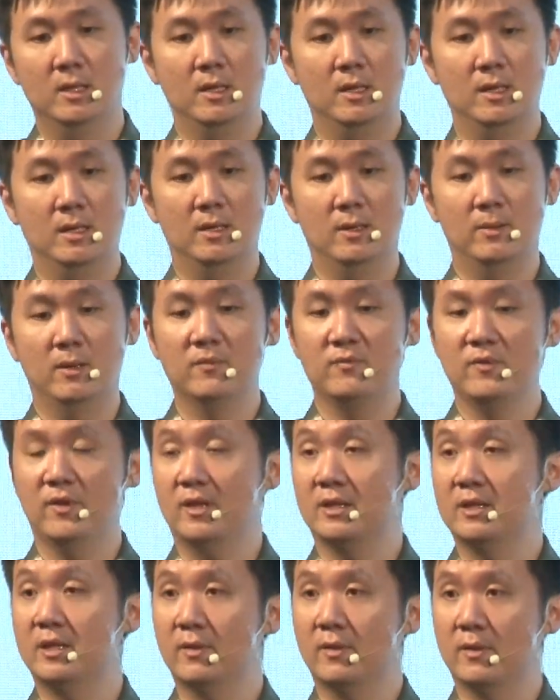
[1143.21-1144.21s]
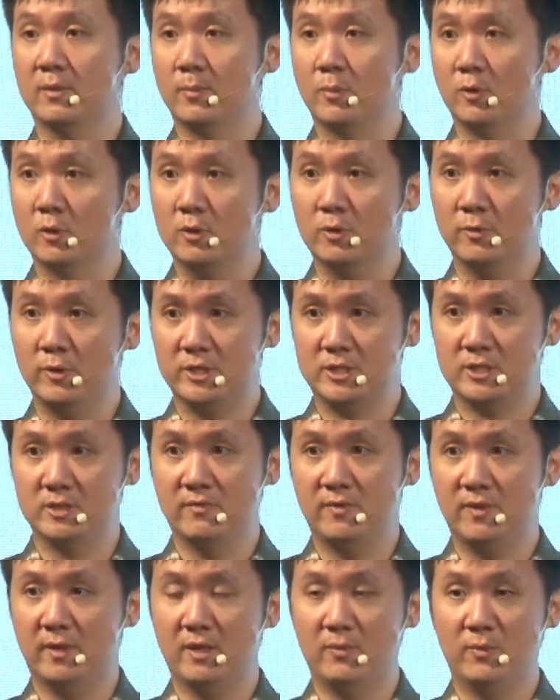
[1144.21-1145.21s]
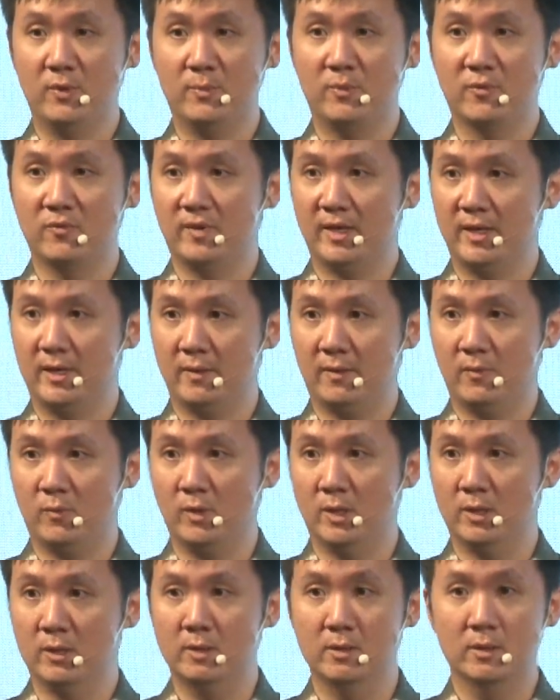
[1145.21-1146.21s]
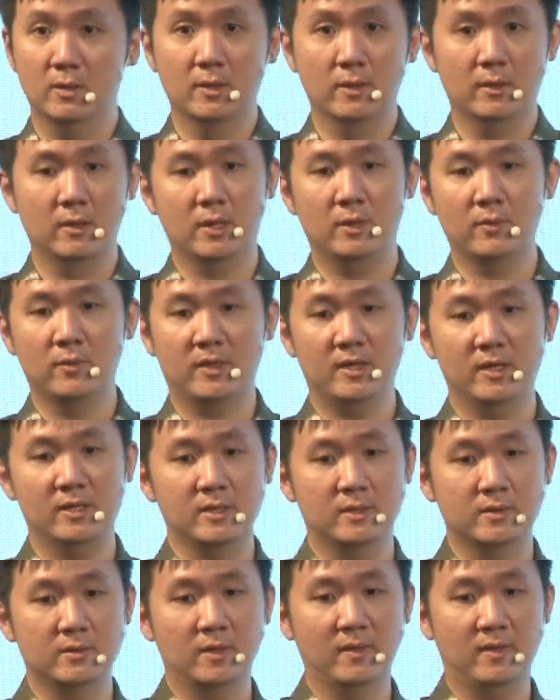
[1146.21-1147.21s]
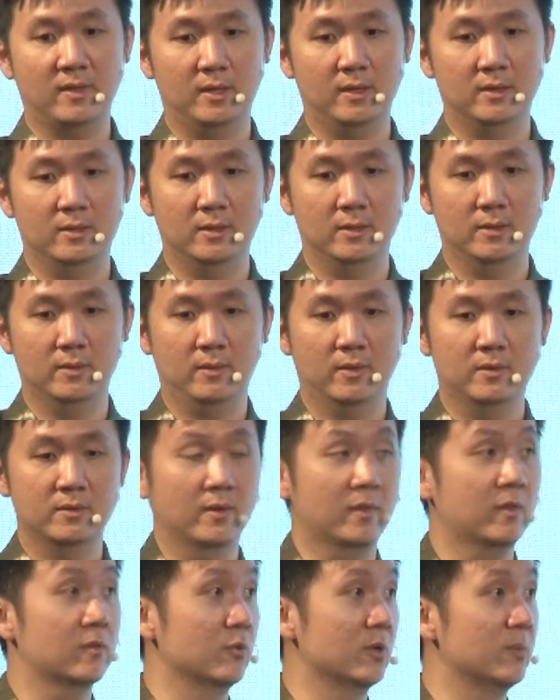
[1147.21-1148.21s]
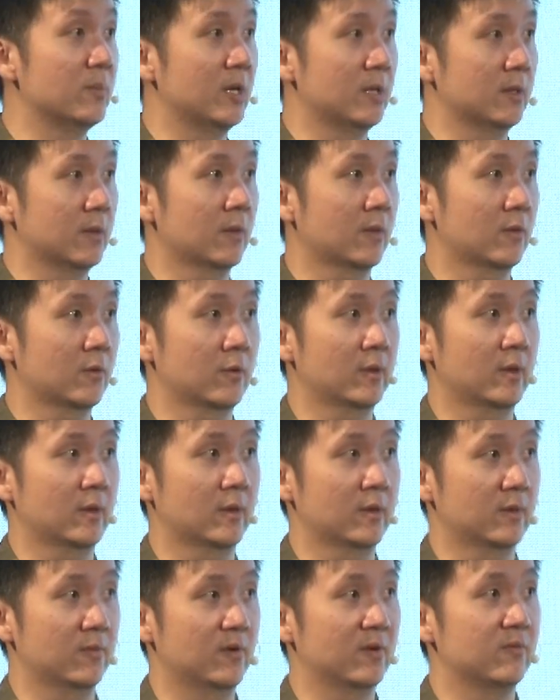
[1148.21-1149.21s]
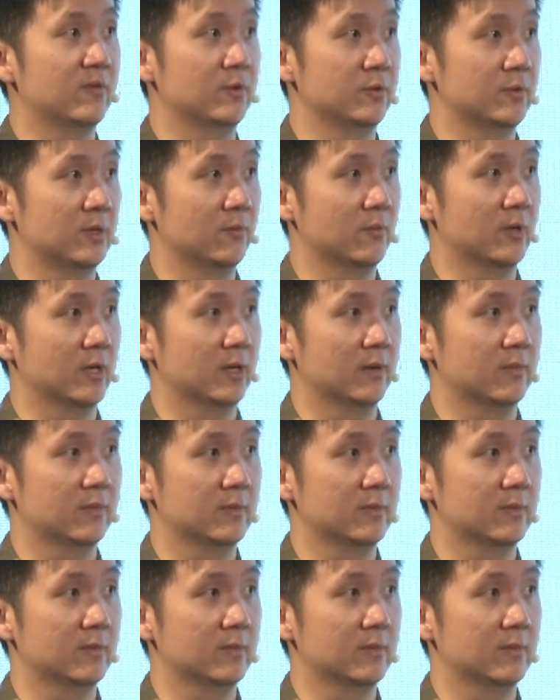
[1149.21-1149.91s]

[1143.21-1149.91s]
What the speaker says: Obviously, there's the brokerage service that we provide as well. So I would say that these are the three main sources of revenue that we have.